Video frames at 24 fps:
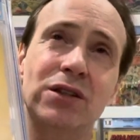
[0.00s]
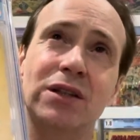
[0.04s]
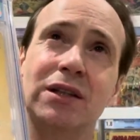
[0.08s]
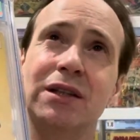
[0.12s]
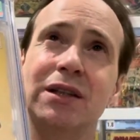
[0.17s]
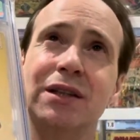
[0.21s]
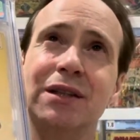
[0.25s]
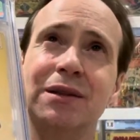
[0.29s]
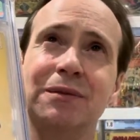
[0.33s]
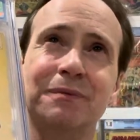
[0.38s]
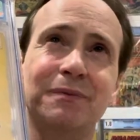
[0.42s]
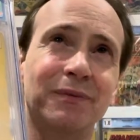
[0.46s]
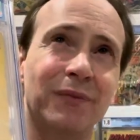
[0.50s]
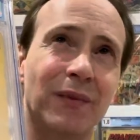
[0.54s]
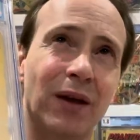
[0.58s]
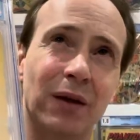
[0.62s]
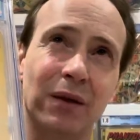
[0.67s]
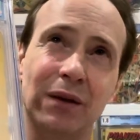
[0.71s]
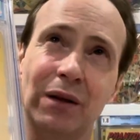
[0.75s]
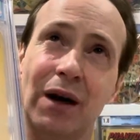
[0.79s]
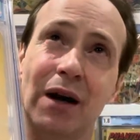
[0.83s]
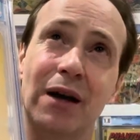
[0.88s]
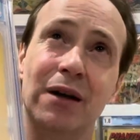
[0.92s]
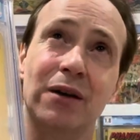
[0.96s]
He did a
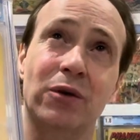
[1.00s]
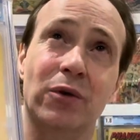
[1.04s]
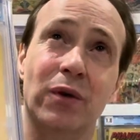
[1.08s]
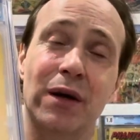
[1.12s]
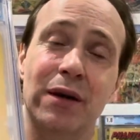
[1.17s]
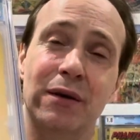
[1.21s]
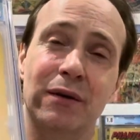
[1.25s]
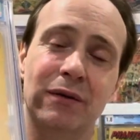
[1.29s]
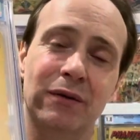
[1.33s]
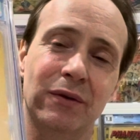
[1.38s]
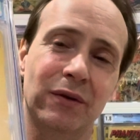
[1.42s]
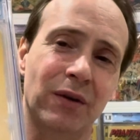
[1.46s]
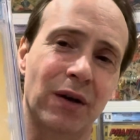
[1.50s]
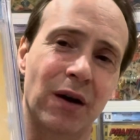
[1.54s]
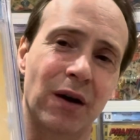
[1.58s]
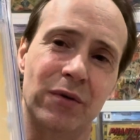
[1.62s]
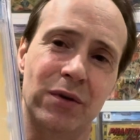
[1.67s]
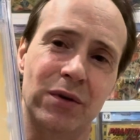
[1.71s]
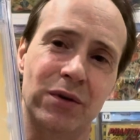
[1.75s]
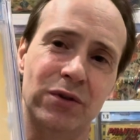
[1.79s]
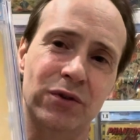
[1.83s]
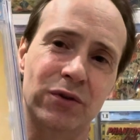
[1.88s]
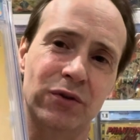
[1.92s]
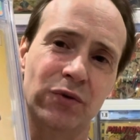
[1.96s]
lot of great
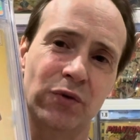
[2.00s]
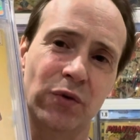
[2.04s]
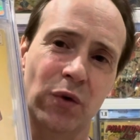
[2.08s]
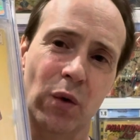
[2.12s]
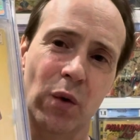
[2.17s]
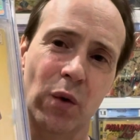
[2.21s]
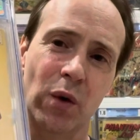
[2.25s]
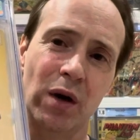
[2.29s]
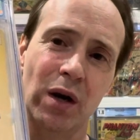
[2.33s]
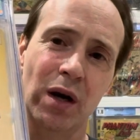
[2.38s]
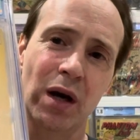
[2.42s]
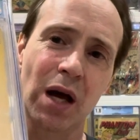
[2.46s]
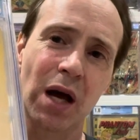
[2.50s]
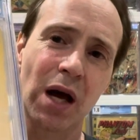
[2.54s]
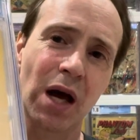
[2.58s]
covers for